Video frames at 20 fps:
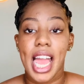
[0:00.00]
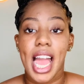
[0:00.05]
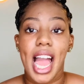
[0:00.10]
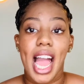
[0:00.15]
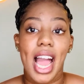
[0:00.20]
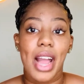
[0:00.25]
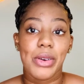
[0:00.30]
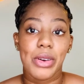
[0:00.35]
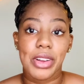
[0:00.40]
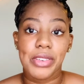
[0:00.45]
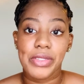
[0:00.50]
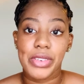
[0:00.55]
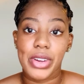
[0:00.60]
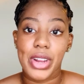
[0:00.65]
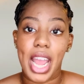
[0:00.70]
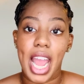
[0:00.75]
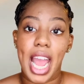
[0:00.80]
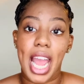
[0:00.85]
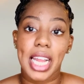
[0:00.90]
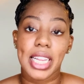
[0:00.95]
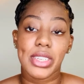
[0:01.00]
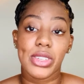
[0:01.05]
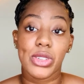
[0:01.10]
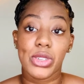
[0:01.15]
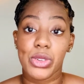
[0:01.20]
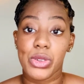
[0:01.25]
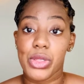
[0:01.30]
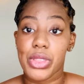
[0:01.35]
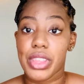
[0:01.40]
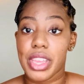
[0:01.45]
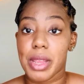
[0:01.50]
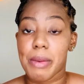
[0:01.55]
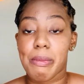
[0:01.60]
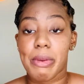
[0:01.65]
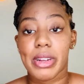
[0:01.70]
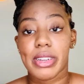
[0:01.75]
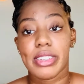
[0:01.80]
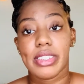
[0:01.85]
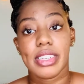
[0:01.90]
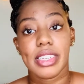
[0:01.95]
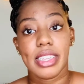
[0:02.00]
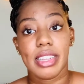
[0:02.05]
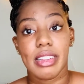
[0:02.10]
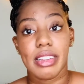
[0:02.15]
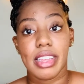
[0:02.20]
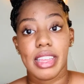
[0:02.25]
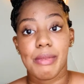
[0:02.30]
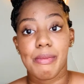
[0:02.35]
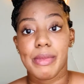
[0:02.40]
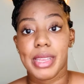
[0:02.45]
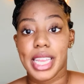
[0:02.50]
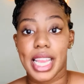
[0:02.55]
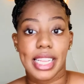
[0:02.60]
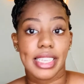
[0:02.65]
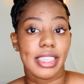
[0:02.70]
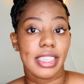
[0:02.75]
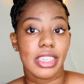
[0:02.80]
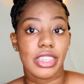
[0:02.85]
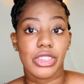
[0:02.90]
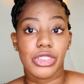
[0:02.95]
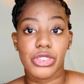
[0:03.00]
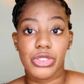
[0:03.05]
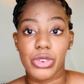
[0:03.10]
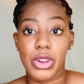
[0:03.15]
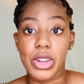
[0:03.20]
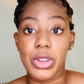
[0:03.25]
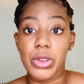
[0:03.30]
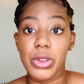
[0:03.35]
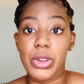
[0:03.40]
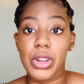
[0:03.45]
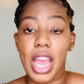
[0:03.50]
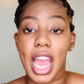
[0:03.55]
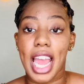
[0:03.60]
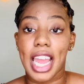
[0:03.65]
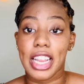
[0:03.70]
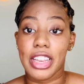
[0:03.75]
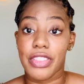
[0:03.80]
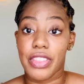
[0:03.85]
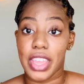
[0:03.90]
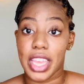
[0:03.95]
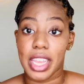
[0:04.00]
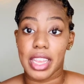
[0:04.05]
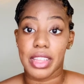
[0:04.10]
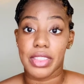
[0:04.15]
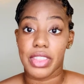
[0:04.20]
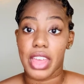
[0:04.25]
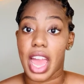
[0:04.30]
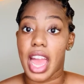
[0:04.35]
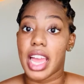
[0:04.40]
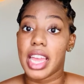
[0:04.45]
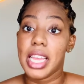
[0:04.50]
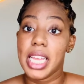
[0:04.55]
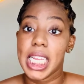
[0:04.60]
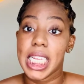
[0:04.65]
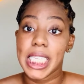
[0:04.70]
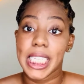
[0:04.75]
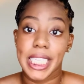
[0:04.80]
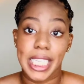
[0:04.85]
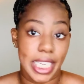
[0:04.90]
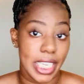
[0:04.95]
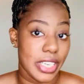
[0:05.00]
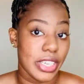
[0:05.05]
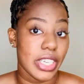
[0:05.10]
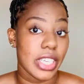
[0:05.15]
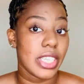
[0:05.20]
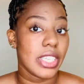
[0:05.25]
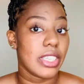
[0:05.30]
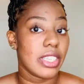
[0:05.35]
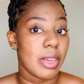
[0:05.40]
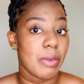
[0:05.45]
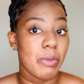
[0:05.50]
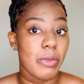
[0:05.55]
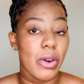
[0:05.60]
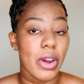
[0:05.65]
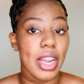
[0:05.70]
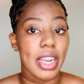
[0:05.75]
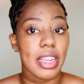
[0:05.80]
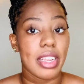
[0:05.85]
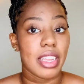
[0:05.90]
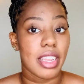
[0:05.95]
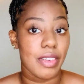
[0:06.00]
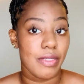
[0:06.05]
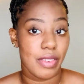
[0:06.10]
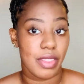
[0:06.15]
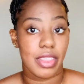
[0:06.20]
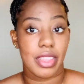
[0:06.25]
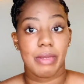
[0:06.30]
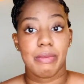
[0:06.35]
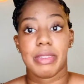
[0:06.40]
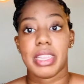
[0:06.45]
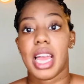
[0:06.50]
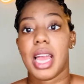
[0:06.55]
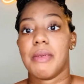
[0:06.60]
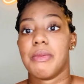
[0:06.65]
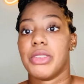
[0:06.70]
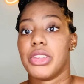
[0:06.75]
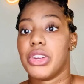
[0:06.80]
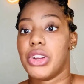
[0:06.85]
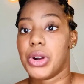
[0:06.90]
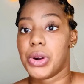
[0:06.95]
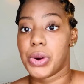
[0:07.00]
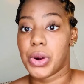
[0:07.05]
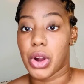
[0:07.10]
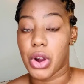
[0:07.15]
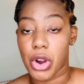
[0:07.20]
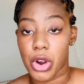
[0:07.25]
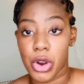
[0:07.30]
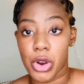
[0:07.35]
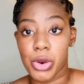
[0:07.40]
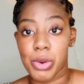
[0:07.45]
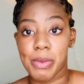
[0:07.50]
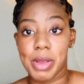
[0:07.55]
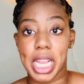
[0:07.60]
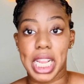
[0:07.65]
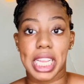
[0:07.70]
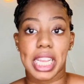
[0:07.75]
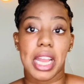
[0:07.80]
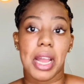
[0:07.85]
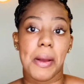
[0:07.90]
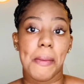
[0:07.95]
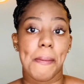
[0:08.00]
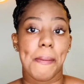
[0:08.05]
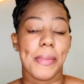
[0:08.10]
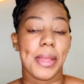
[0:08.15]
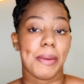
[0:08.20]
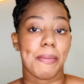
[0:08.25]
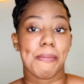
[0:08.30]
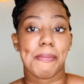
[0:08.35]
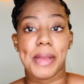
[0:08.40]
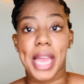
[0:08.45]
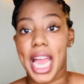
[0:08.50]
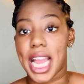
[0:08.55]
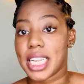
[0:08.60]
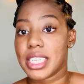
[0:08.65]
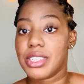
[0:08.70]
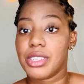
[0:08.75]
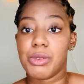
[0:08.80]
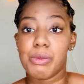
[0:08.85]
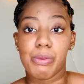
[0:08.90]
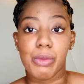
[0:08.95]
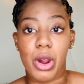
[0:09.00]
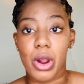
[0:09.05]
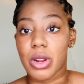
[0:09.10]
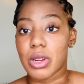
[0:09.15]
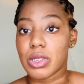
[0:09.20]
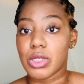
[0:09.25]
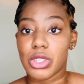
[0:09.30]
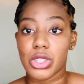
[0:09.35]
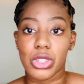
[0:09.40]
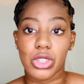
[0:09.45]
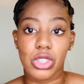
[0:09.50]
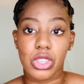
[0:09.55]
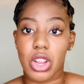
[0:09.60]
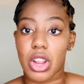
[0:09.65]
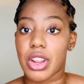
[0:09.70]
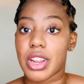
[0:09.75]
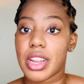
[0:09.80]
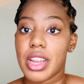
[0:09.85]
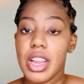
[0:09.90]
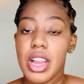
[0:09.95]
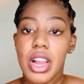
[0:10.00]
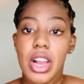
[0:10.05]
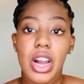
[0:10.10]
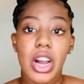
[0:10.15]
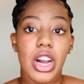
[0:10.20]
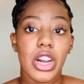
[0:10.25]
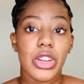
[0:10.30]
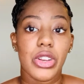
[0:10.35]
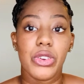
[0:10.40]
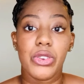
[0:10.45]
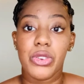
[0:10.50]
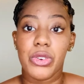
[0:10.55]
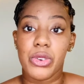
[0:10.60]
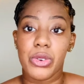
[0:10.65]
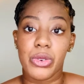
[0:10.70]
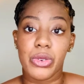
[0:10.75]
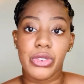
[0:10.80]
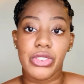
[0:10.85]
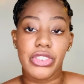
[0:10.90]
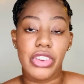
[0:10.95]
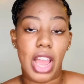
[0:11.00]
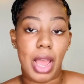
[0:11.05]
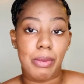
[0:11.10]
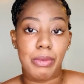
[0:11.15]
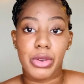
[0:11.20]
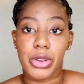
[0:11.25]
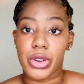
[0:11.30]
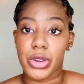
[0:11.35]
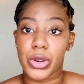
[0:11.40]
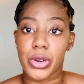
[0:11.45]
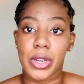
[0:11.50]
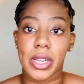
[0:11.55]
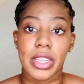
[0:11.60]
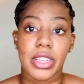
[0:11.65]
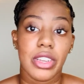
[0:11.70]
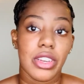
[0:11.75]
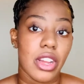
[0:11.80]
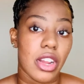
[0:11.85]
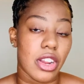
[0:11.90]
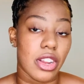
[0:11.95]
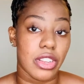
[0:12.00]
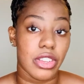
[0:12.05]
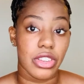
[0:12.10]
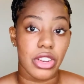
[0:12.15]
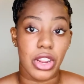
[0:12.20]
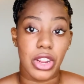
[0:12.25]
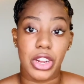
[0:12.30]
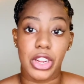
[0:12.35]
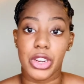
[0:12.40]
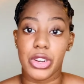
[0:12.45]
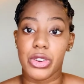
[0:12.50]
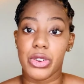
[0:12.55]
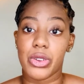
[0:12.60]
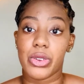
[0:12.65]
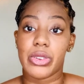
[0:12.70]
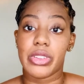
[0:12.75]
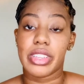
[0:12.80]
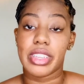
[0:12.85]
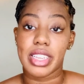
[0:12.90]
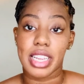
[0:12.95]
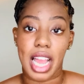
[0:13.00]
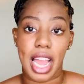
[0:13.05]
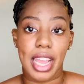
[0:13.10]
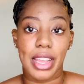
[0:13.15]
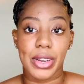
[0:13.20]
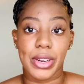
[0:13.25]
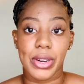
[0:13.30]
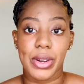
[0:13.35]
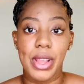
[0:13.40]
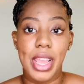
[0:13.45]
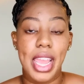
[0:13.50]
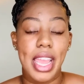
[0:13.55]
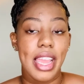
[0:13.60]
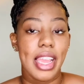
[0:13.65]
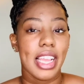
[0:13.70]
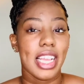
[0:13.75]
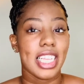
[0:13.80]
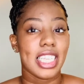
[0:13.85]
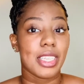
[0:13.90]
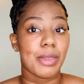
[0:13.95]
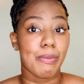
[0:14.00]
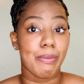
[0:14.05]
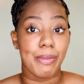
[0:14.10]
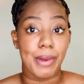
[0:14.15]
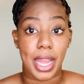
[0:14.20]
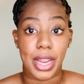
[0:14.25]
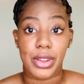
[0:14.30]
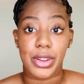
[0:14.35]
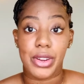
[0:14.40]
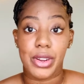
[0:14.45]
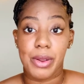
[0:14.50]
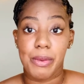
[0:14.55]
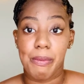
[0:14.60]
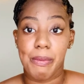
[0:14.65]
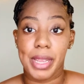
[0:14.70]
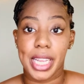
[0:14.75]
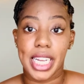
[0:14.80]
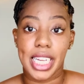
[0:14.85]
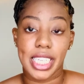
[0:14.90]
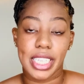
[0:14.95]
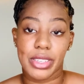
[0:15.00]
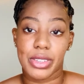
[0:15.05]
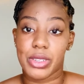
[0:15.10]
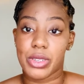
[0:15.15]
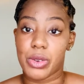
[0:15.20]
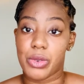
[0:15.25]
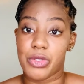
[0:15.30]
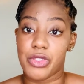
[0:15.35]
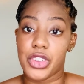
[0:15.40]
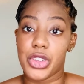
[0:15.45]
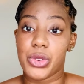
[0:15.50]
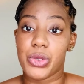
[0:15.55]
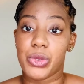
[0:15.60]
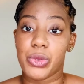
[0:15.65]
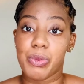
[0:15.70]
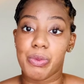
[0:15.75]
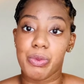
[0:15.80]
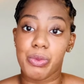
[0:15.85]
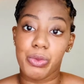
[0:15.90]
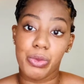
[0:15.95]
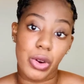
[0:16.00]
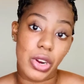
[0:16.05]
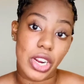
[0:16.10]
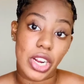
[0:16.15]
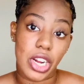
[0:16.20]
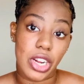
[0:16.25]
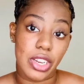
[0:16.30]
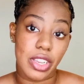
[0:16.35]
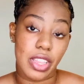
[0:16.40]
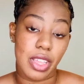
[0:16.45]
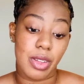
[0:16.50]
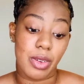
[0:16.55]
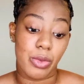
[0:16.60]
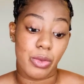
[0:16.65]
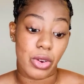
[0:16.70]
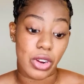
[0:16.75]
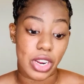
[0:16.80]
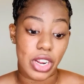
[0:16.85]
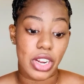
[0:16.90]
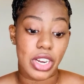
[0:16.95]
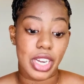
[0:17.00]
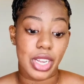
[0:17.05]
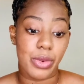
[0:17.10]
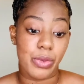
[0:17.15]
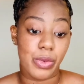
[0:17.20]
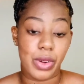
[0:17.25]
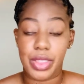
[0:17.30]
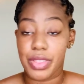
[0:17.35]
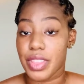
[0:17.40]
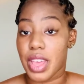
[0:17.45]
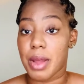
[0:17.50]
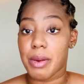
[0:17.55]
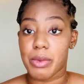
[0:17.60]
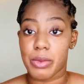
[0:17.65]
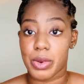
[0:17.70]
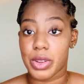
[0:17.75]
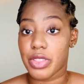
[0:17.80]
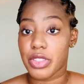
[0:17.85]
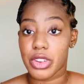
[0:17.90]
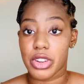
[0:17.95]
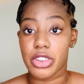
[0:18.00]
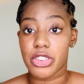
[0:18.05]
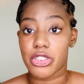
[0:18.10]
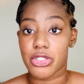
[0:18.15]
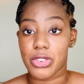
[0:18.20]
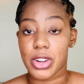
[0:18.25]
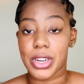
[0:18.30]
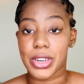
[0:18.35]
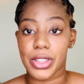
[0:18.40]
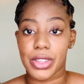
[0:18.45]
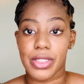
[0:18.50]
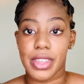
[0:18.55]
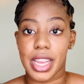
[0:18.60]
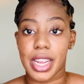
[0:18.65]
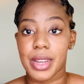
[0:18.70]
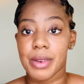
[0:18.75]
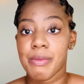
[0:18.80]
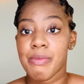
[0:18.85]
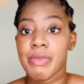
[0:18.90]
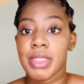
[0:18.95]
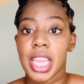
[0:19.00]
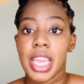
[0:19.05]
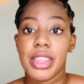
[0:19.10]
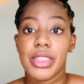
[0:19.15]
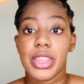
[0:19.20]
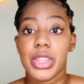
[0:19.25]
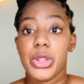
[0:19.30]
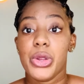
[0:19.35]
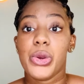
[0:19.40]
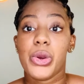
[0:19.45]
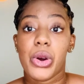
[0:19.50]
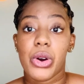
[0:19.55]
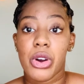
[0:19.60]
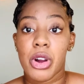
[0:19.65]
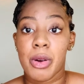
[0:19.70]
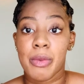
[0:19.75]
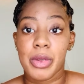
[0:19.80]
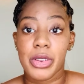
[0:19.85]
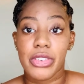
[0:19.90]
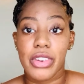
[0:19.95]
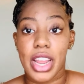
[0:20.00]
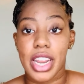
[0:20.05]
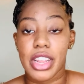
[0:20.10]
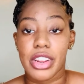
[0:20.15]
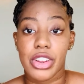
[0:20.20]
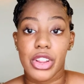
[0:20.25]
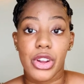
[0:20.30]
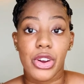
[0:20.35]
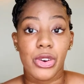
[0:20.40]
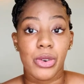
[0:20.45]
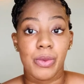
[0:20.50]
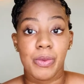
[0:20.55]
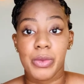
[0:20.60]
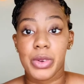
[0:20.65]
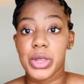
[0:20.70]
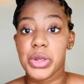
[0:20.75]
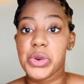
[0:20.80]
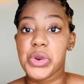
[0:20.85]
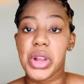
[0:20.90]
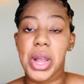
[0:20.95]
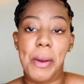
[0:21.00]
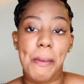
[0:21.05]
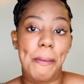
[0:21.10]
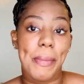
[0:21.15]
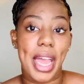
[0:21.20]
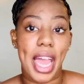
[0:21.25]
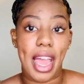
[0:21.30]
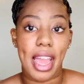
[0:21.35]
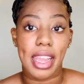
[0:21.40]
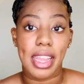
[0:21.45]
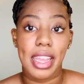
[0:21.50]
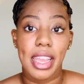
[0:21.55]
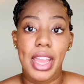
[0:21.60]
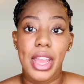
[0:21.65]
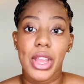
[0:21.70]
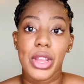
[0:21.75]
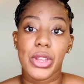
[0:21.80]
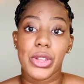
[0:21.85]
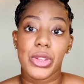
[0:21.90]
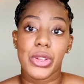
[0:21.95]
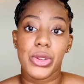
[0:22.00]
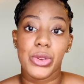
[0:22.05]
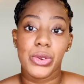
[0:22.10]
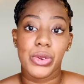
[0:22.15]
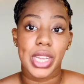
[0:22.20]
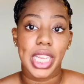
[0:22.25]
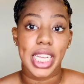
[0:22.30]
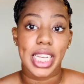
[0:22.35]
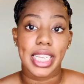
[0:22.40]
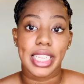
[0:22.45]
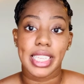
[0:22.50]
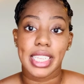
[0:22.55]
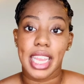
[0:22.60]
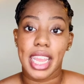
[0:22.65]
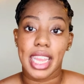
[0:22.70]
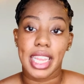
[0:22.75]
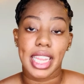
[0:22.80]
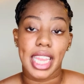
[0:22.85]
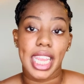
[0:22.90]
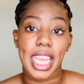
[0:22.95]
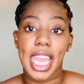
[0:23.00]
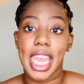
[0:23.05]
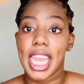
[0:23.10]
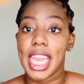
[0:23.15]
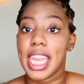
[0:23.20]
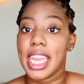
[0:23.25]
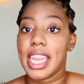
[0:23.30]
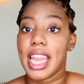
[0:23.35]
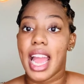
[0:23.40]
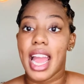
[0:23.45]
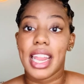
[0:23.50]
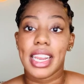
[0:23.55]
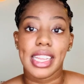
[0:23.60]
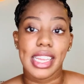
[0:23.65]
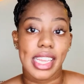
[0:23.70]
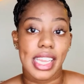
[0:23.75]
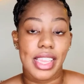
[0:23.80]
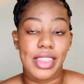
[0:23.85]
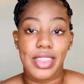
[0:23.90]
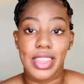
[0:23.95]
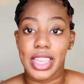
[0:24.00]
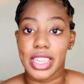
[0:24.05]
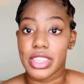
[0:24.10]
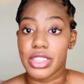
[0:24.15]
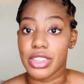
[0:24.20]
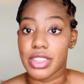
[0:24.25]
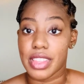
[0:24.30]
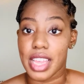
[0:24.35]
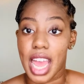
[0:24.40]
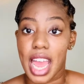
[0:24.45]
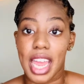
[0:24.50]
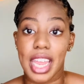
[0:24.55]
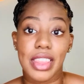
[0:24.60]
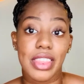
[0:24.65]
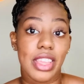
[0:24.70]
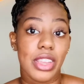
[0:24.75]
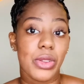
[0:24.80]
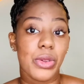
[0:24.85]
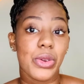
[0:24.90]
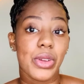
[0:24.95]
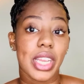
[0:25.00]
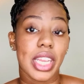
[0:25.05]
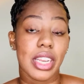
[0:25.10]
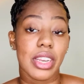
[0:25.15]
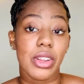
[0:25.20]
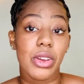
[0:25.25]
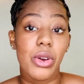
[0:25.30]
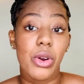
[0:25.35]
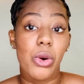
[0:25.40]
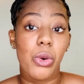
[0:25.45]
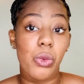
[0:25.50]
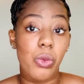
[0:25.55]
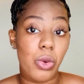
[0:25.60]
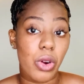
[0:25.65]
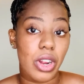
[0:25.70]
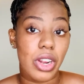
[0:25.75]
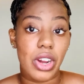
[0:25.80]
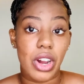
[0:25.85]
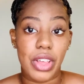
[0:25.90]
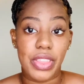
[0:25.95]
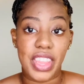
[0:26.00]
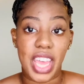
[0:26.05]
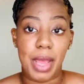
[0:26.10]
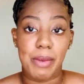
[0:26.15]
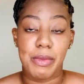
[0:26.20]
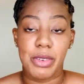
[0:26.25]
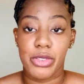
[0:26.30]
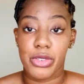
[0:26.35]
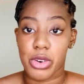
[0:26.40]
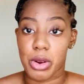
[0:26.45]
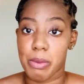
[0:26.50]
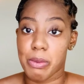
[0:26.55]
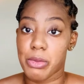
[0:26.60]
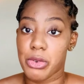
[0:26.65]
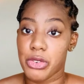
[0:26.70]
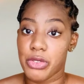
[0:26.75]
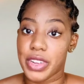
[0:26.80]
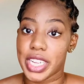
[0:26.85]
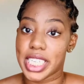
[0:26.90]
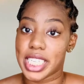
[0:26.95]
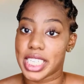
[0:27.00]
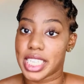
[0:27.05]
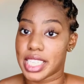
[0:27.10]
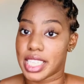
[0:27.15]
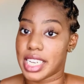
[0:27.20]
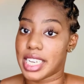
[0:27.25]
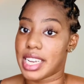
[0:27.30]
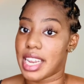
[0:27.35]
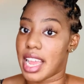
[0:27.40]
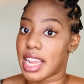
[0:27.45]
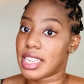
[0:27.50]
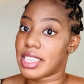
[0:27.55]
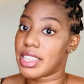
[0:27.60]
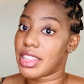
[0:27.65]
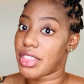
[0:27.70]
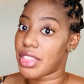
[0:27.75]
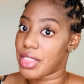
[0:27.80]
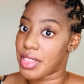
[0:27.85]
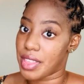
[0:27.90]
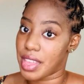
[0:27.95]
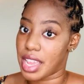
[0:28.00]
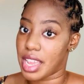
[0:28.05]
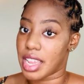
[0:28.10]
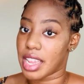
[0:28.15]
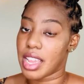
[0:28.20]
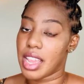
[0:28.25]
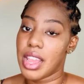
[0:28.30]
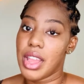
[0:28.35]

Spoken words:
However, I do think personally, me as an instructor, I think that teaching someone and giving them time to go home and coming back tomorrow to start a new chapter or to start a new style is better, because if you work on it with your instructor there, then you go home, you try it on your home. When you come back, you can say like, hey, I didn't get this and that, and then you can work on that before moving to the next thing.